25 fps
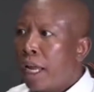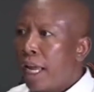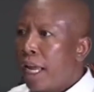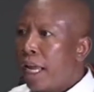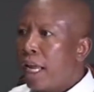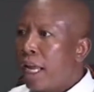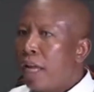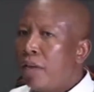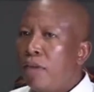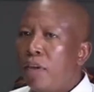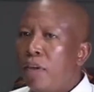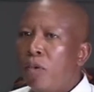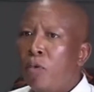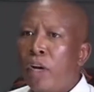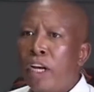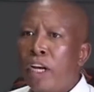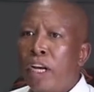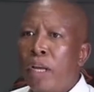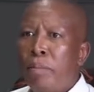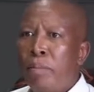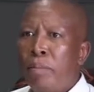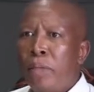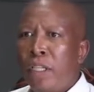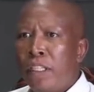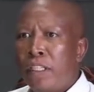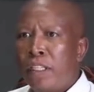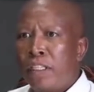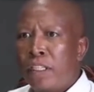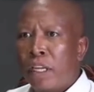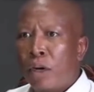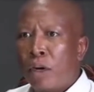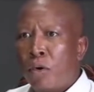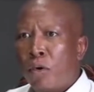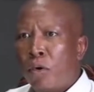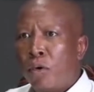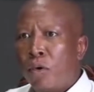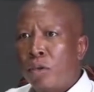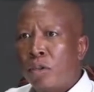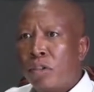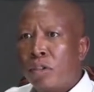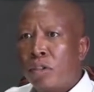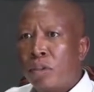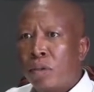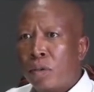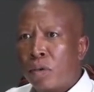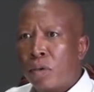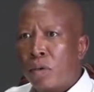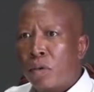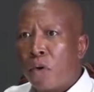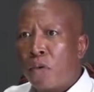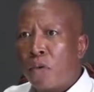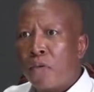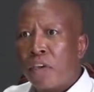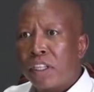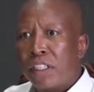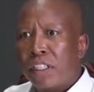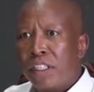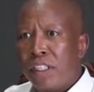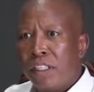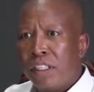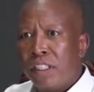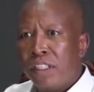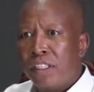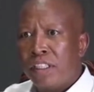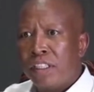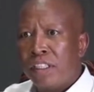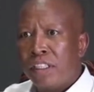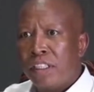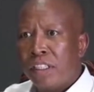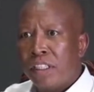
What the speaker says: Even when a minister goes overseas,